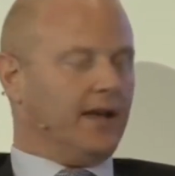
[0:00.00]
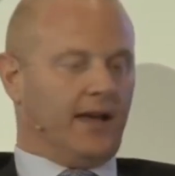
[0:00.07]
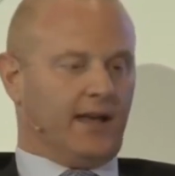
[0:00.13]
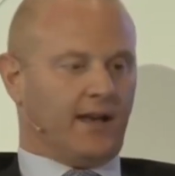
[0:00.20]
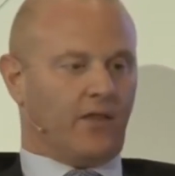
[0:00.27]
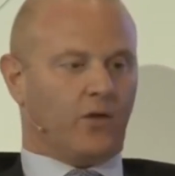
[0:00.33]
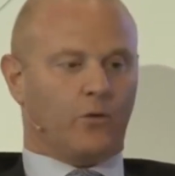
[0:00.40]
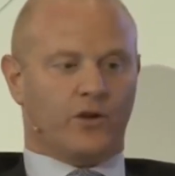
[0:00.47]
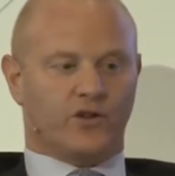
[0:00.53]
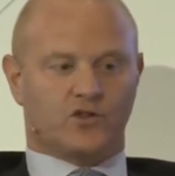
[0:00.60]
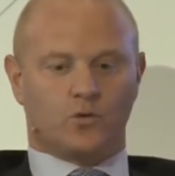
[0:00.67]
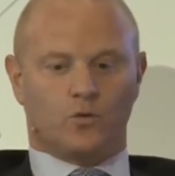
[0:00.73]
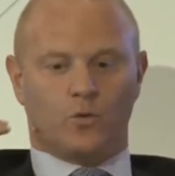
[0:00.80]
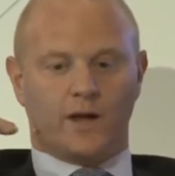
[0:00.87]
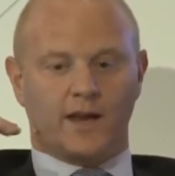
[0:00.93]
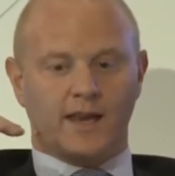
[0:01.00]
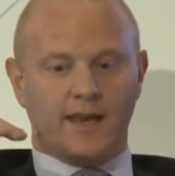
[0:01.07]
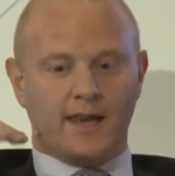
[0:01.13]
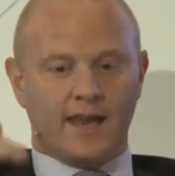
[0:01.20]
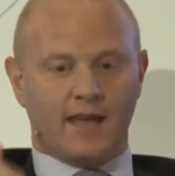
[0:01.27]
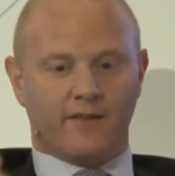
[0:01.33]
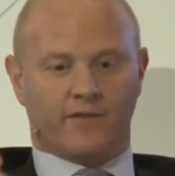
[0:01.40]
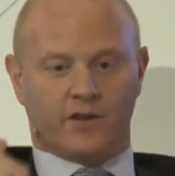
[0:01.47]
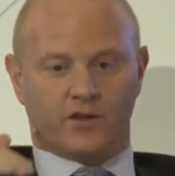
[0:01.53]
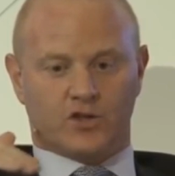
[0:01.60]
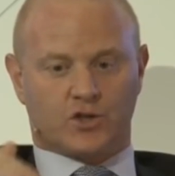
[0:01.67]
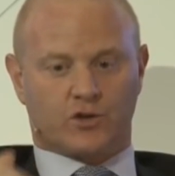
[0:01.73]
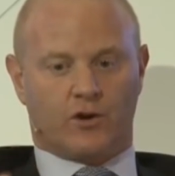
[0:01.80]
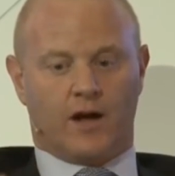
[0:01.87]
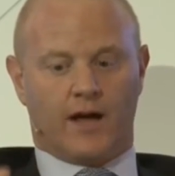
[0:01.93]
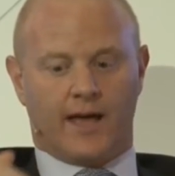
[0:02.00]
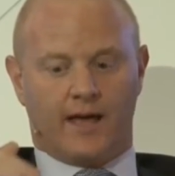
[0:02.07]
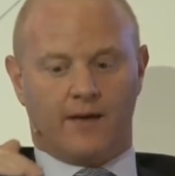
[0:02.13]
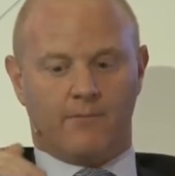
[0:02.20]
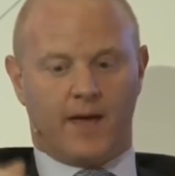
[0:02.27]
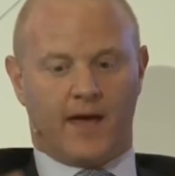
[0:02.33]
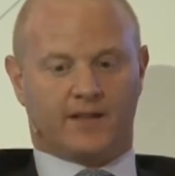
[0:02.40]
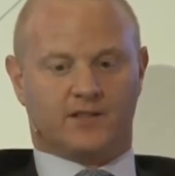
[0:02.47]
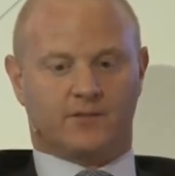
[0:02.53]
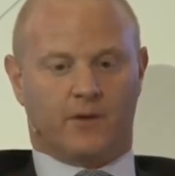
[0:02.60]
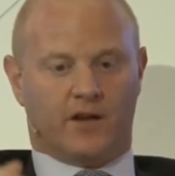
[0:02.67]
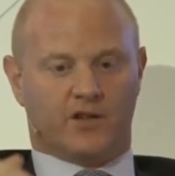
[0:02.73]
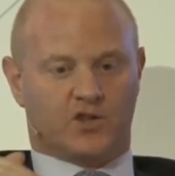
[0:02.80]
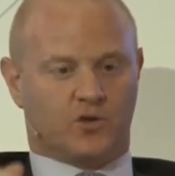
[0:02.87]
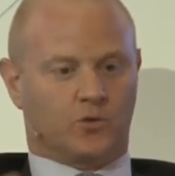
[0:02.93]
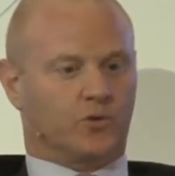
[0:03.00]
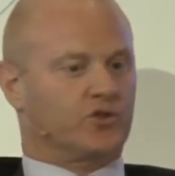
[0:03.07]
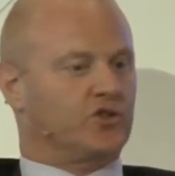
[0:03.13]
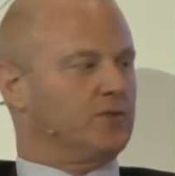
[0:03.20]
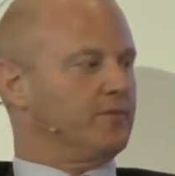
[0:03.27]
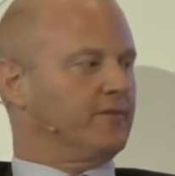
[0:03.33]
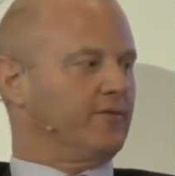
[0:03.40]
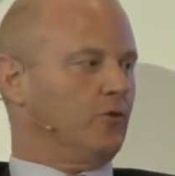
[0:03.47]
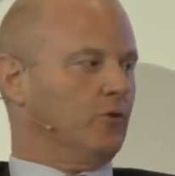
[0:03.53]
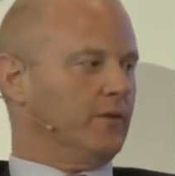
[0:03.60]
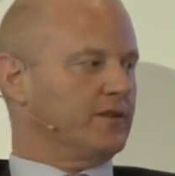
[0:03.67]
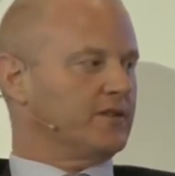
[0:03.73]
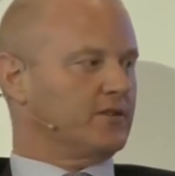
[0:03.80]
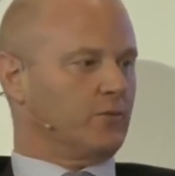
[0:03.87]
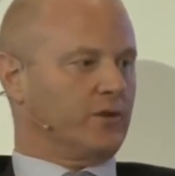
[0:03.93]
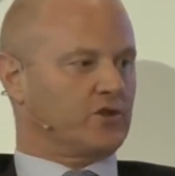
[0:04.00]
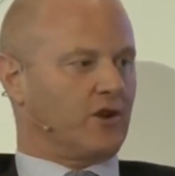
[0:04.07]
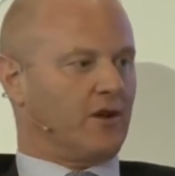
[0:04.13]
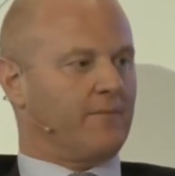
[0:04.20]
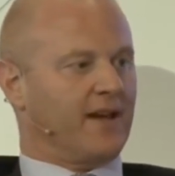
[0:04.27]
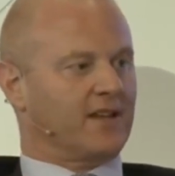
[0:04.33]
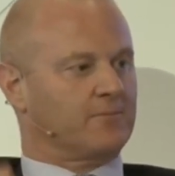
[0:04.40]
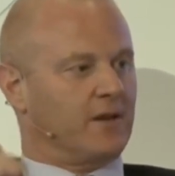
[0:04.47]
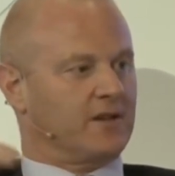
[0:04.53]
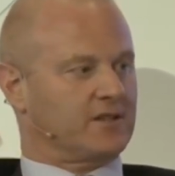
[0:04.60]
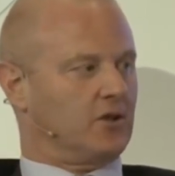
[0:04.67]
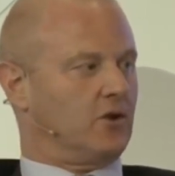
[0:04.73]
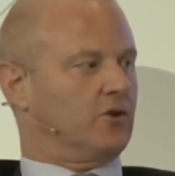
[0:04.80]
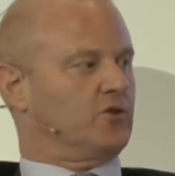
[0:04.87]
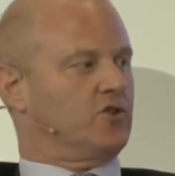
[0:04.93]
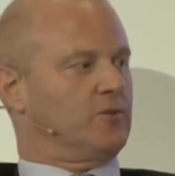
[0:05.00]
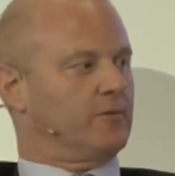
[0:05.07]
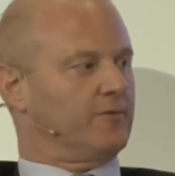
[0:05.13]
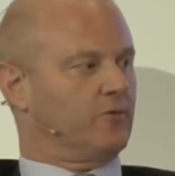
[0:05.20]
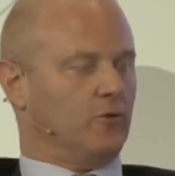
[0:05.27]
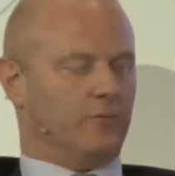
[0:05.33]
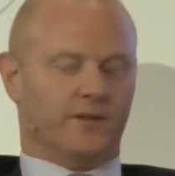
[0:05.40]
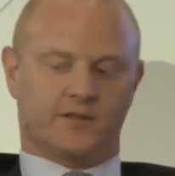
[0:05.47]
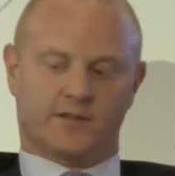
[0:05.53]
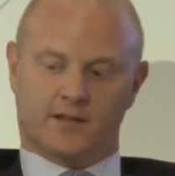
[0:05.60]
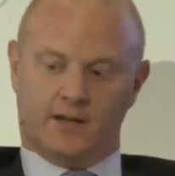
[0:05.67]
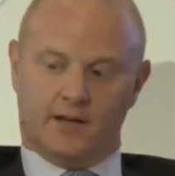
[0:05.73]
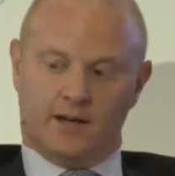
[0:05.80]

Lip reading: In other words, we never try and maximize short-term performance. We try and maximize long-term performance.